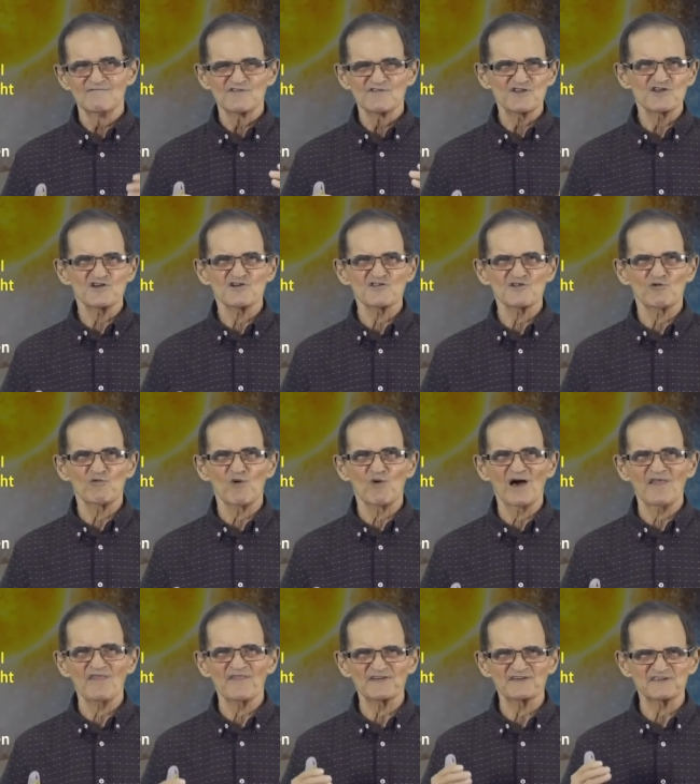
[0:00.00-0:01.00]
You're the
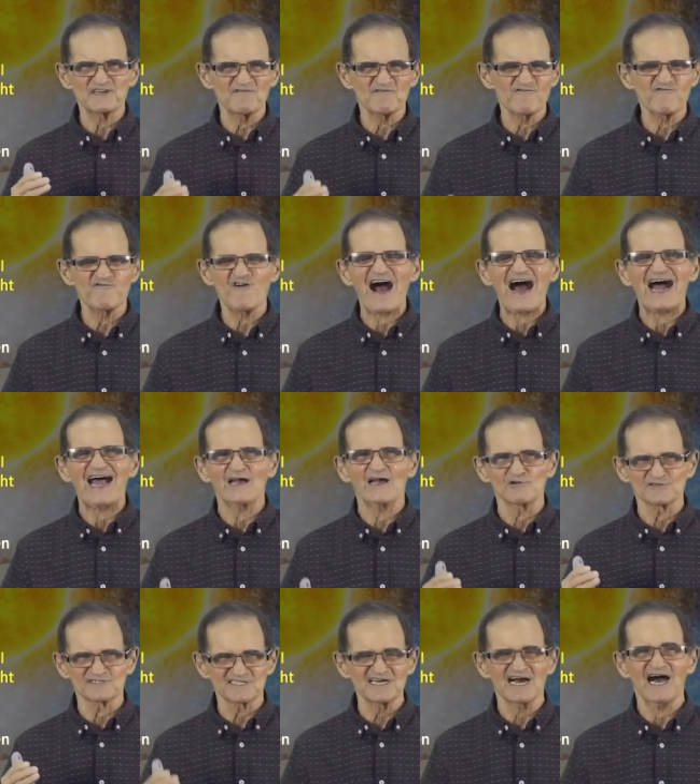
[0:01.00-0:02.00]
one that
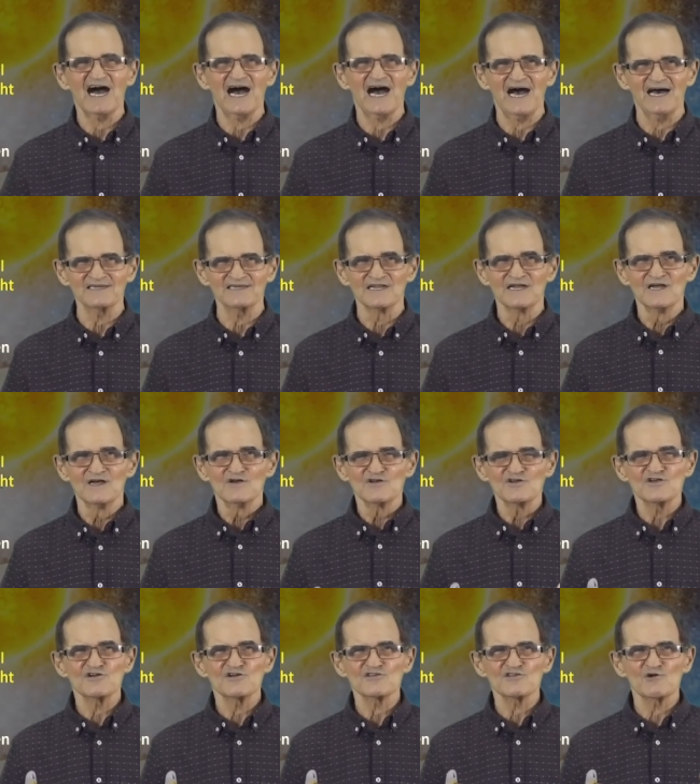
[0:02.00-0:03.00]
defiled God.
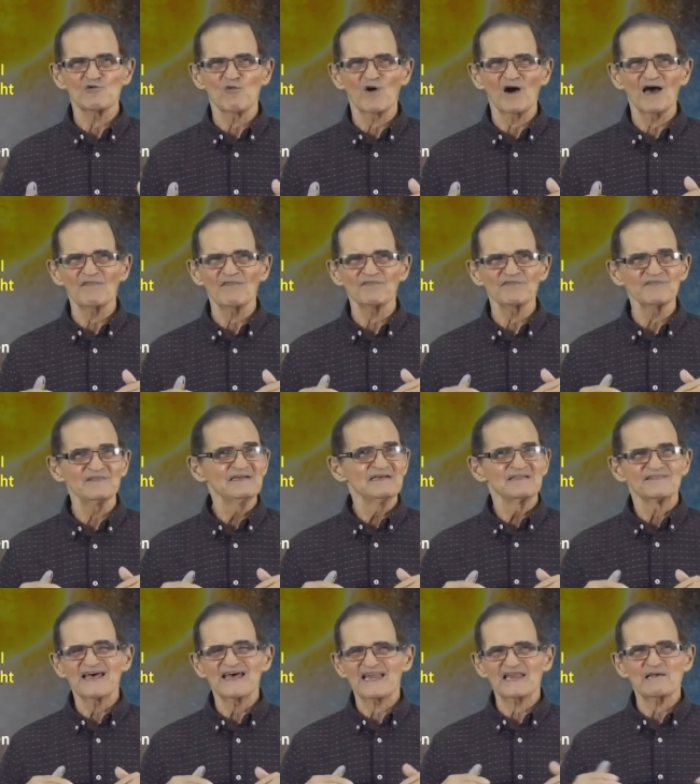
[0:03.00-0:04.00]
You're the
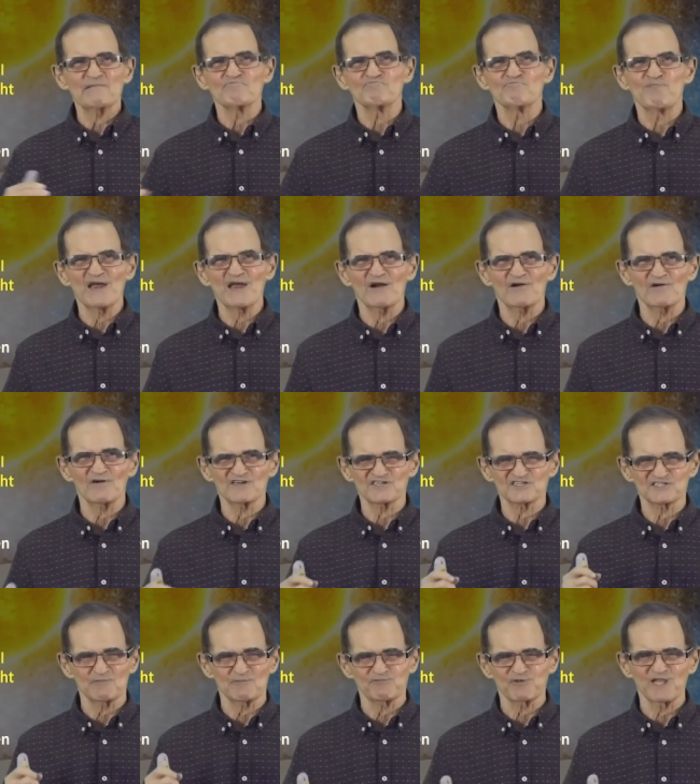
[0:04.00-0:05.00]
one that
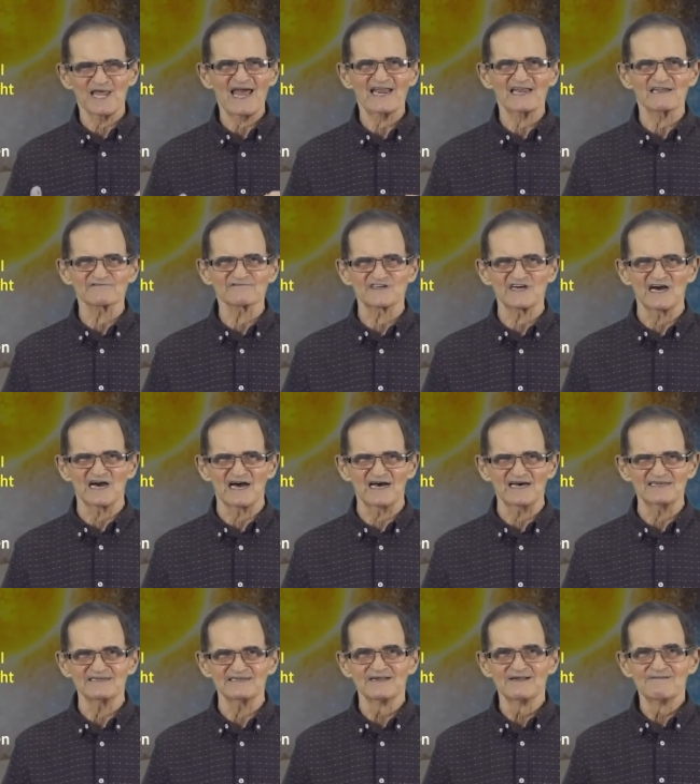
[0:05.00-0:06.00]
embarrassed the plan of
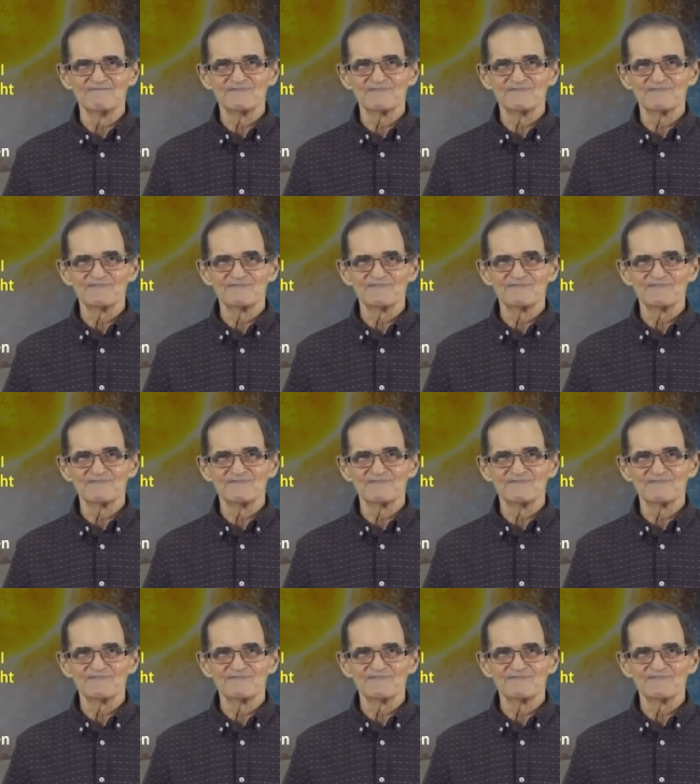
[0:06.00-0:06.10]
God.